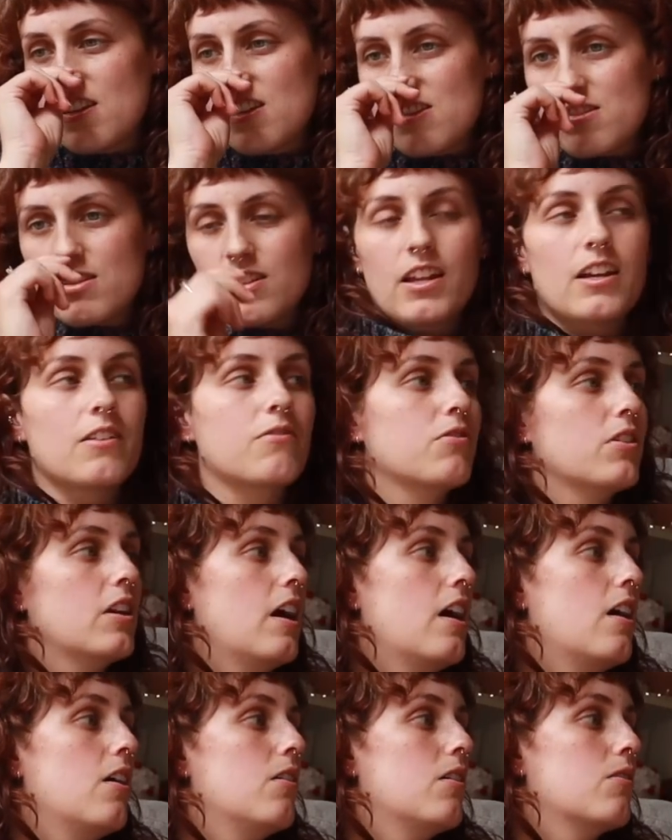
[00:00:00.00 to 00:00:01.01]
So like for
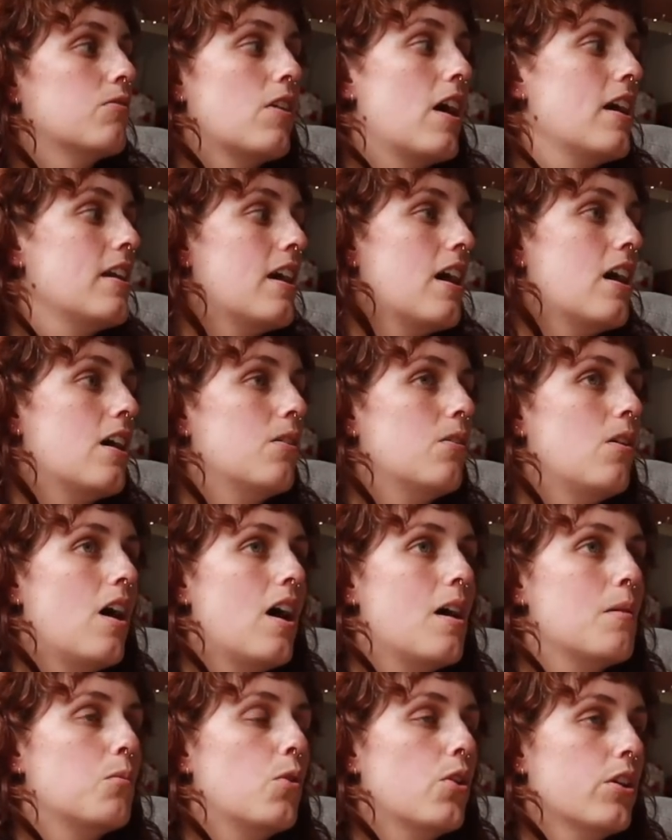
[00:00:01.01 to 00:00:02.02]
now, right now,
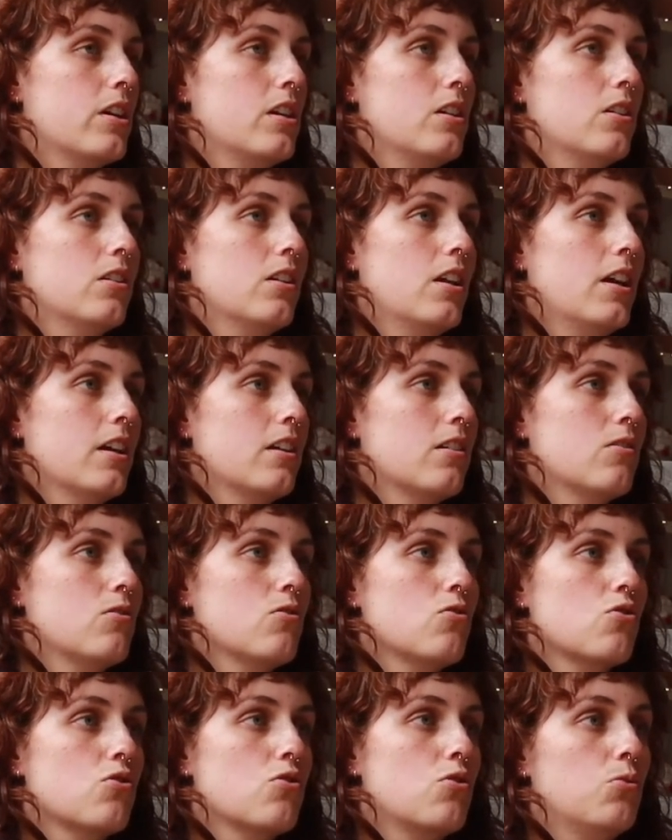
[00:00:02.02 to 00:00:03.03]
I'm working on like
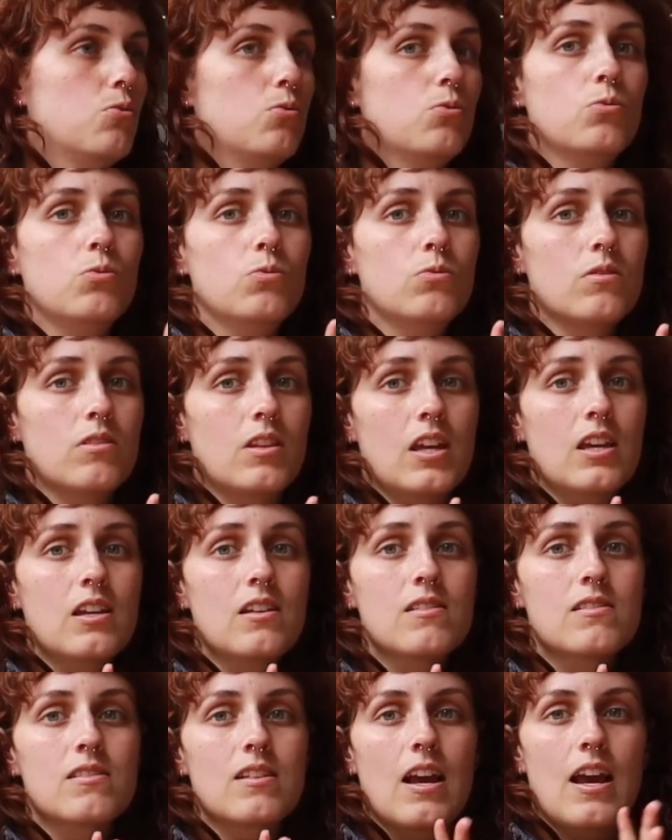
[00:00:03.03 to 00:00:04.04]
2
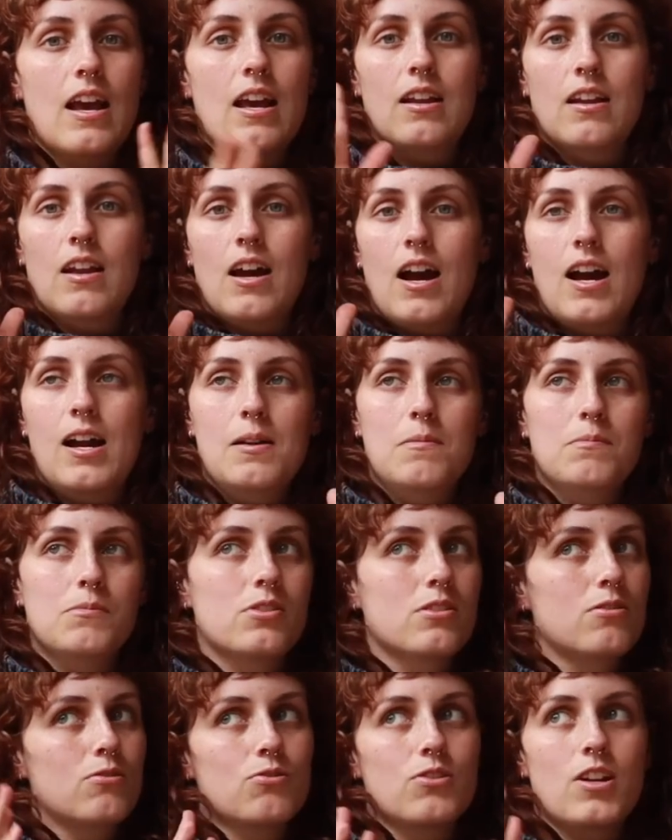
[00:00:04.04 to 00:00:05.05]
things and I'm
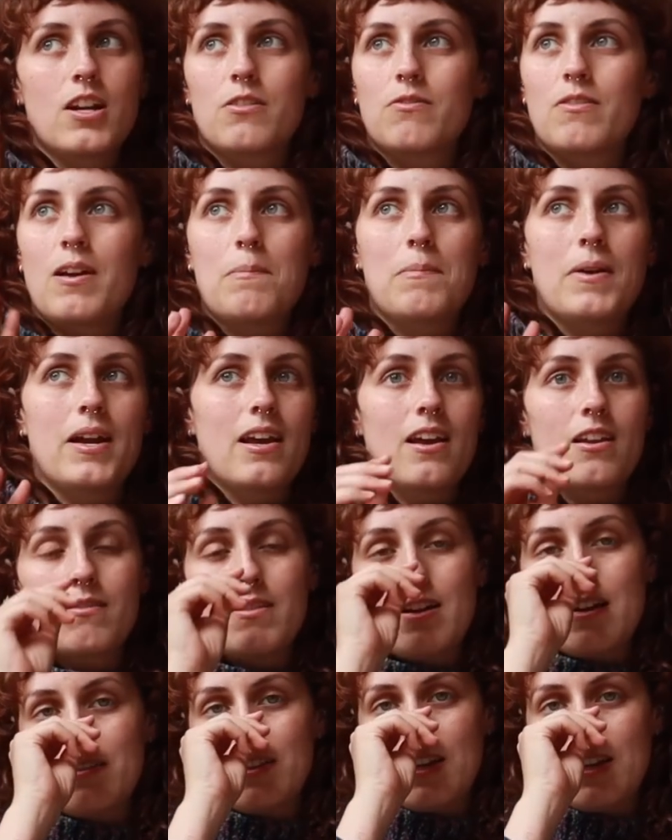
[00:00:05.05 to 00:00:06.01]
still trying to wrap my head around